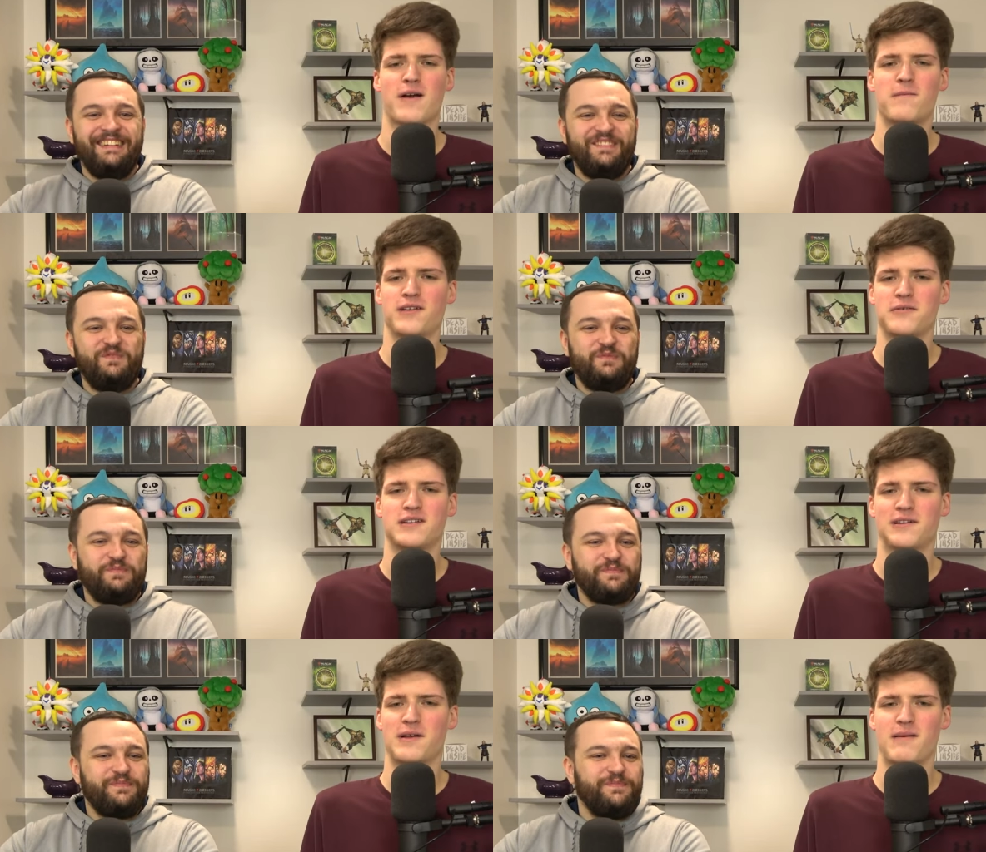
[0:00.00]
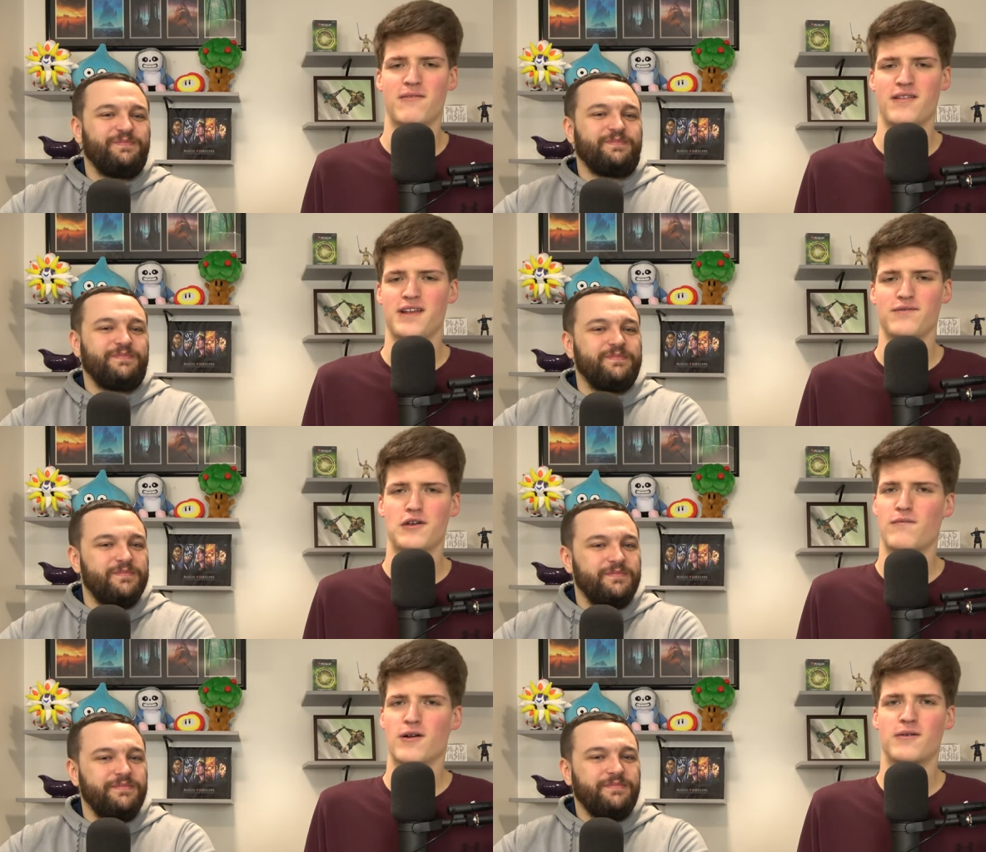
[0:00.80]
Speaker 1: Hopefully we cleared up everything. If
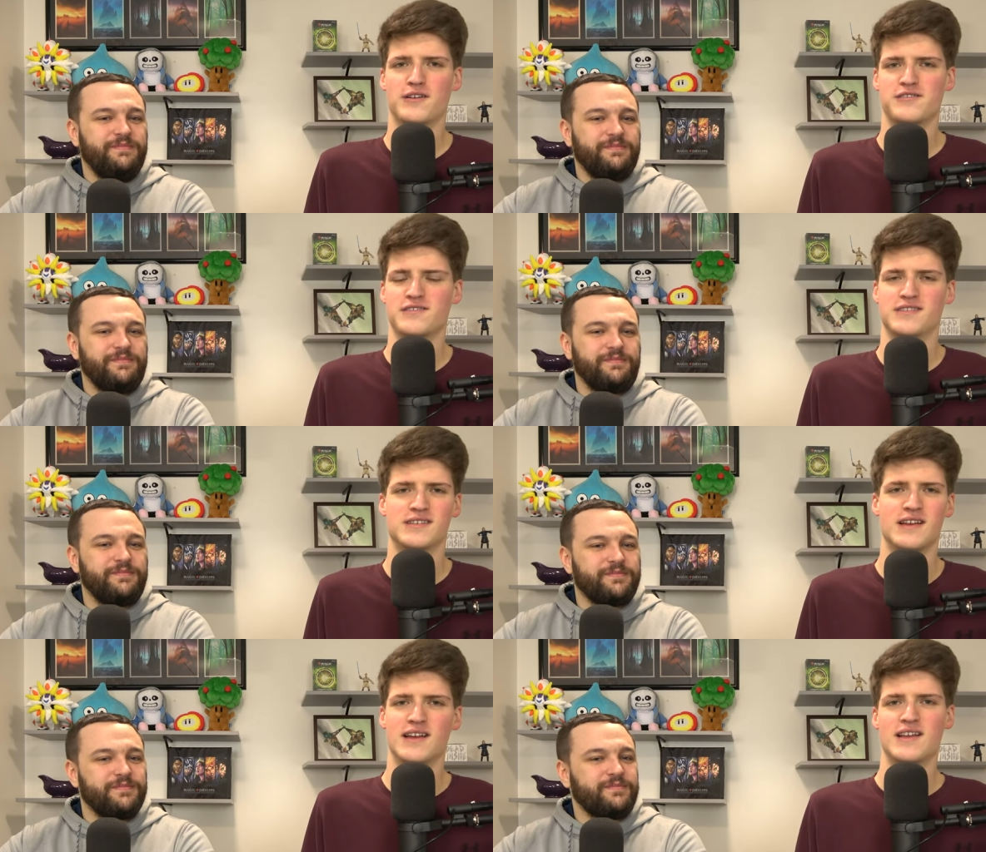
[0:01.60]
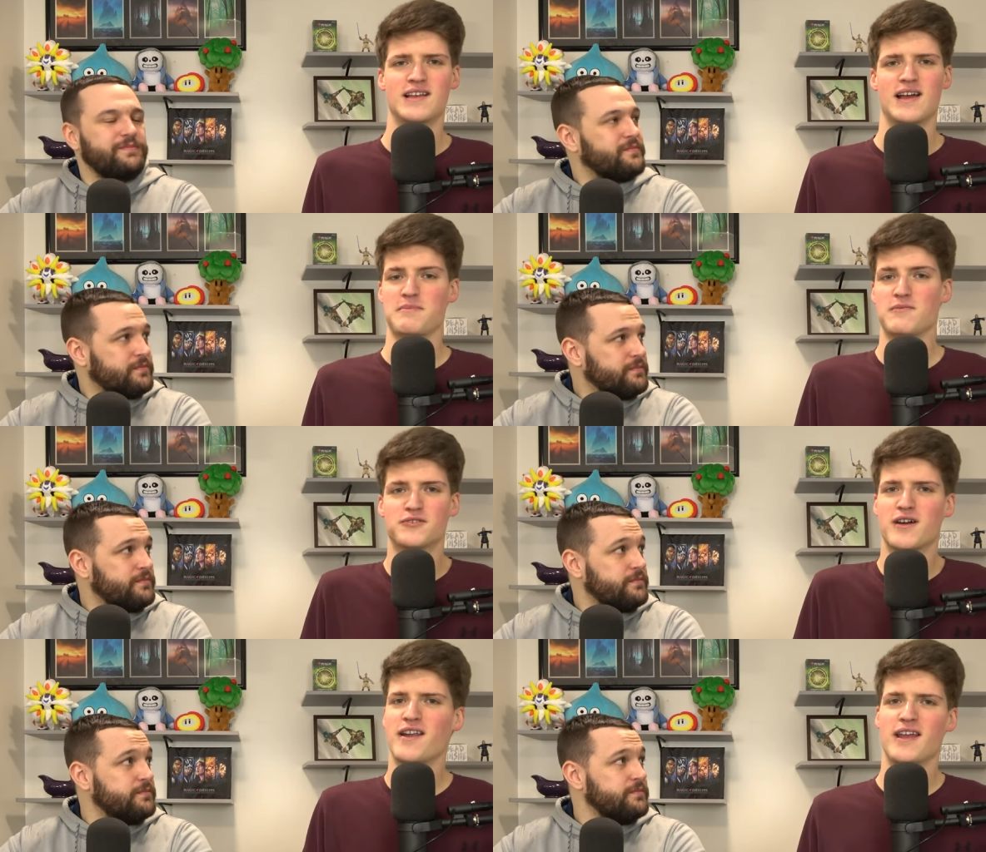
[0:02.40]
you have more questions, I mean,
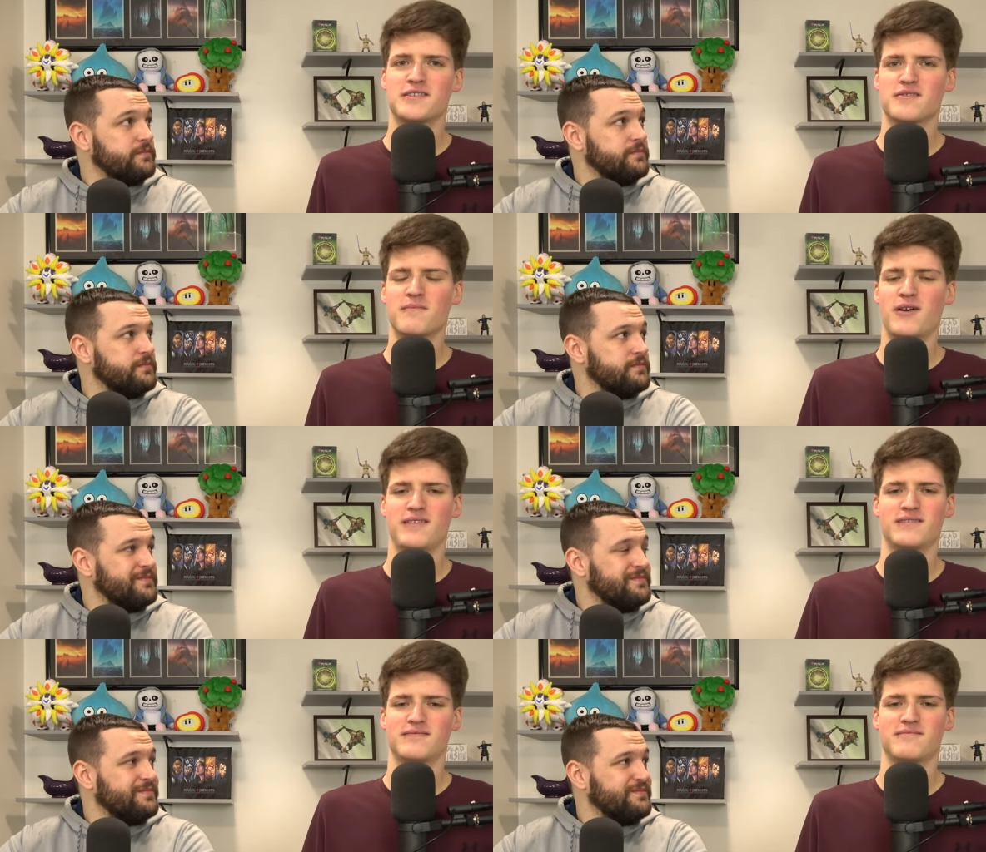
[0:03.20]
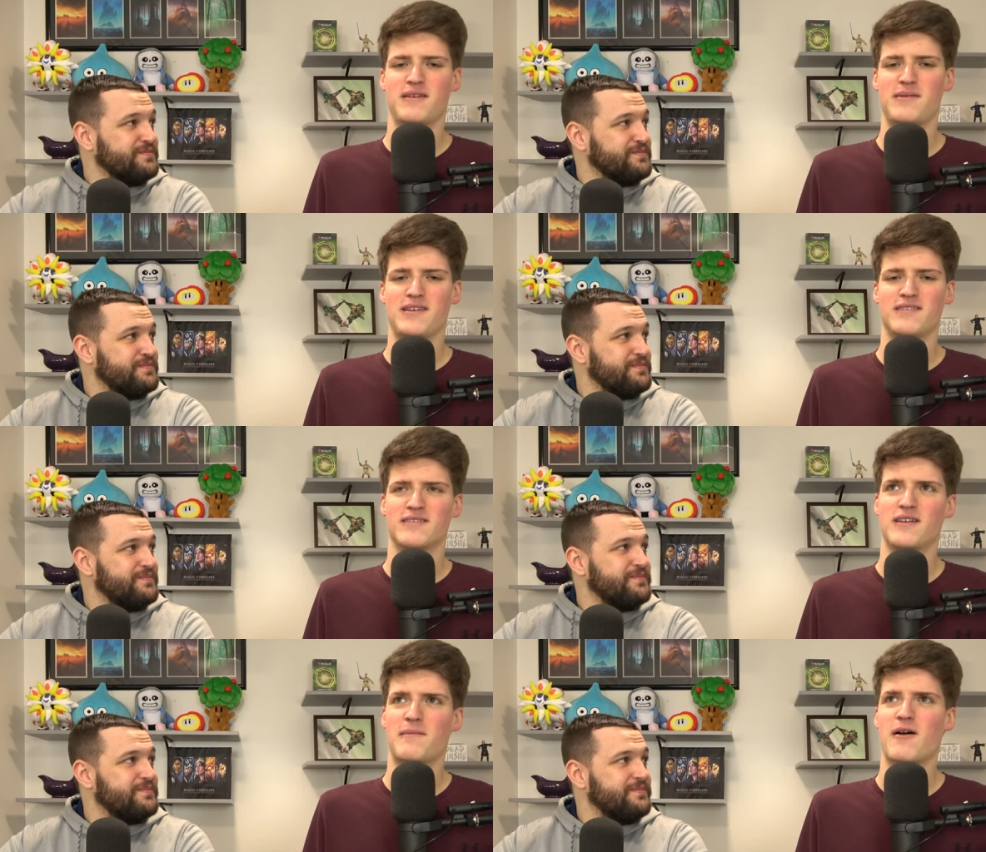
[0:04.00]
we'll try to answer them, but maybe
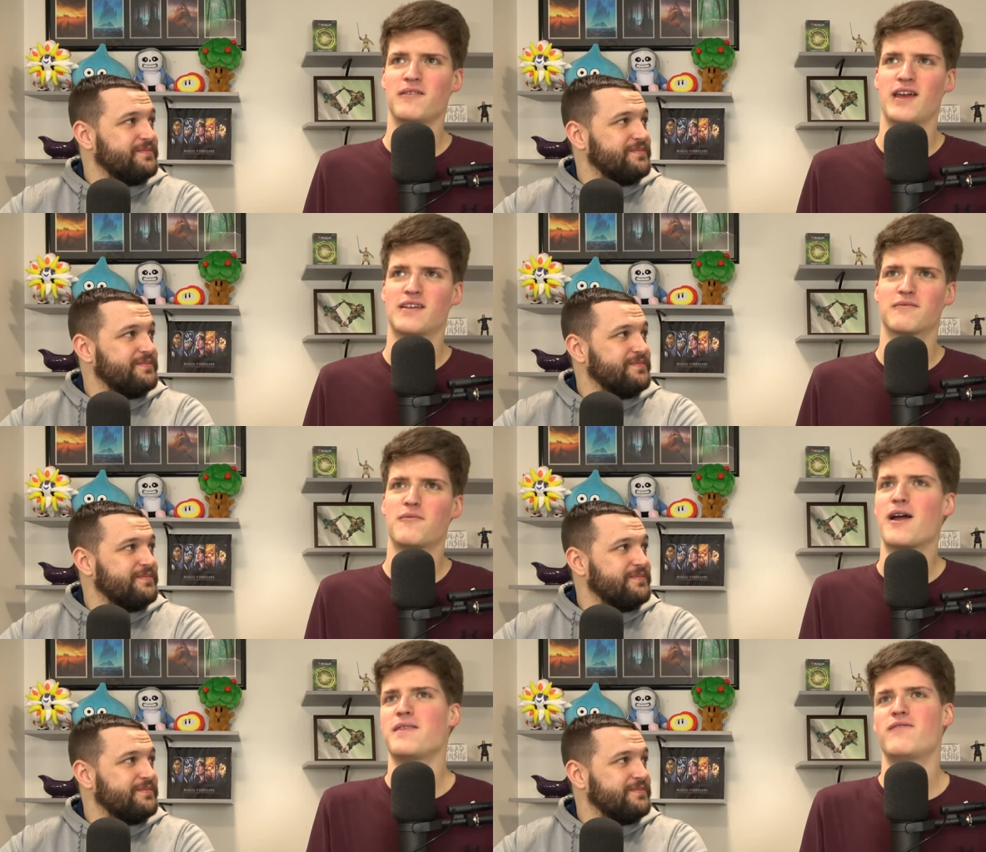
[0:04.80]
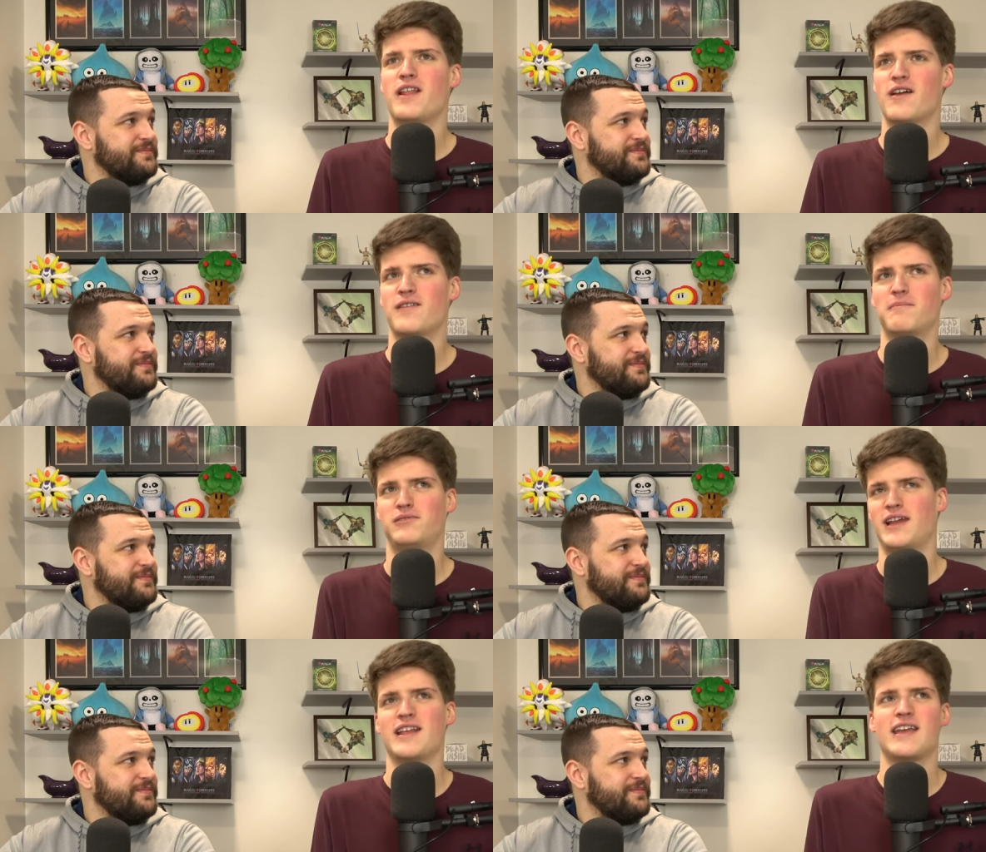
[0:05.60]
how about like rewind the video and then
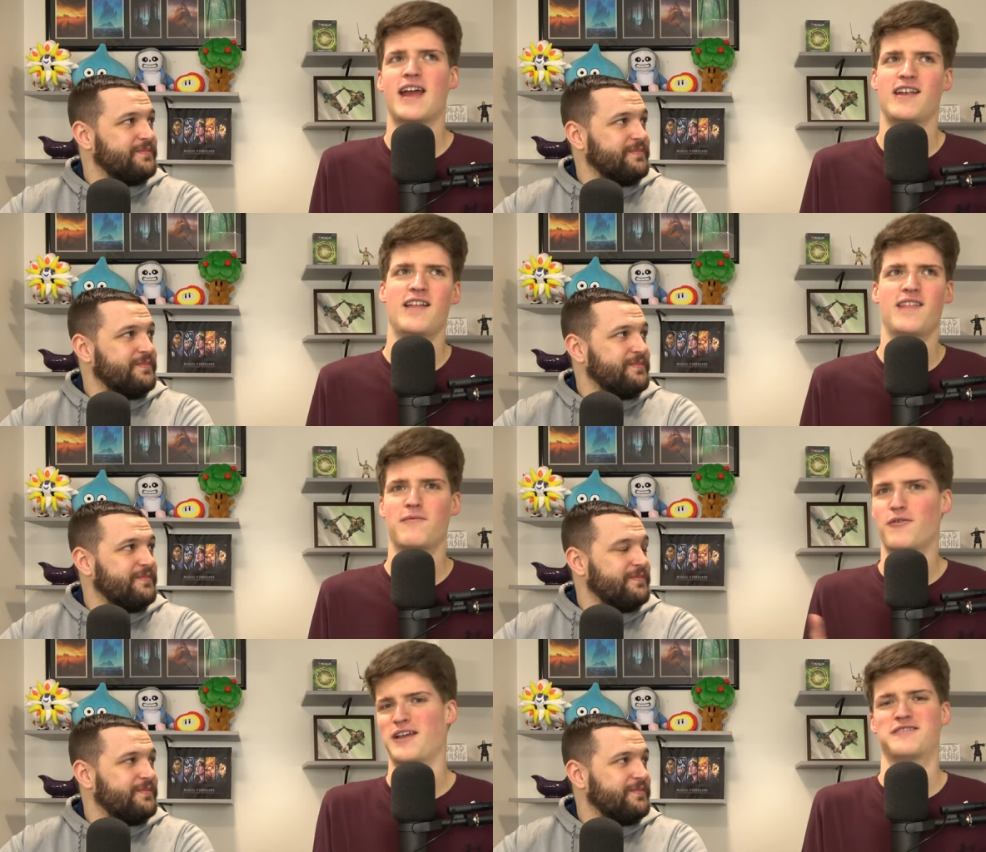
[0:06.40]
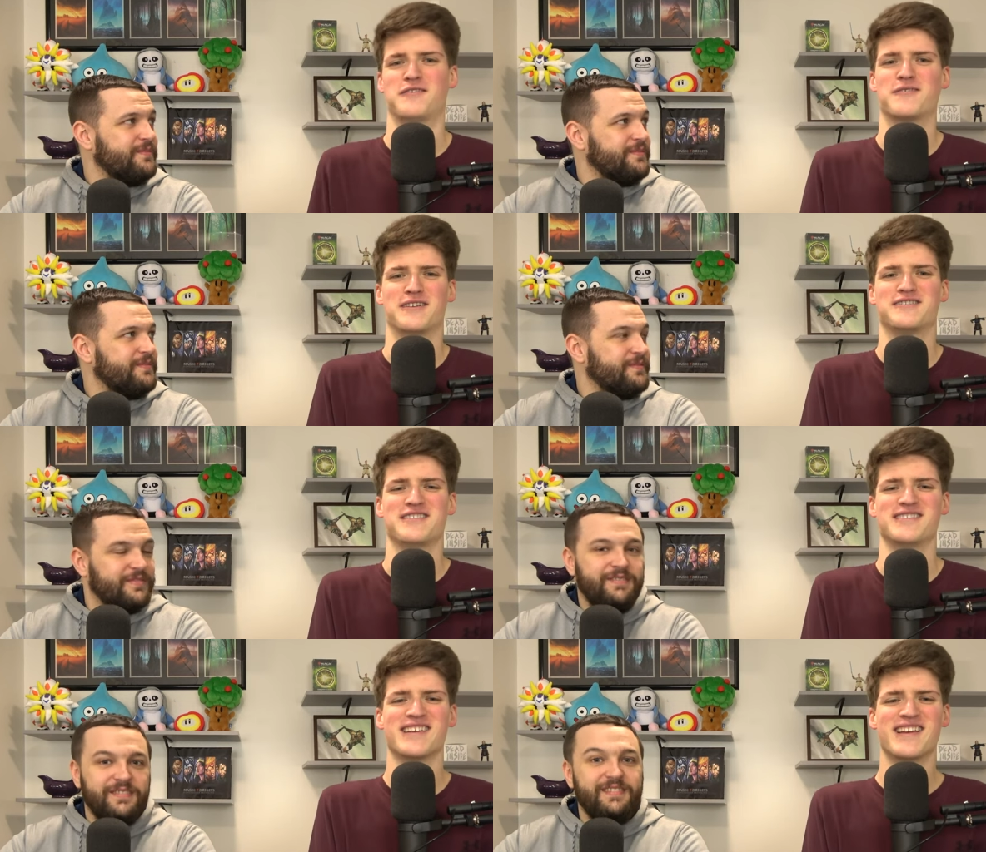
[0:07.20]
play it again, and then we'll answer your questions.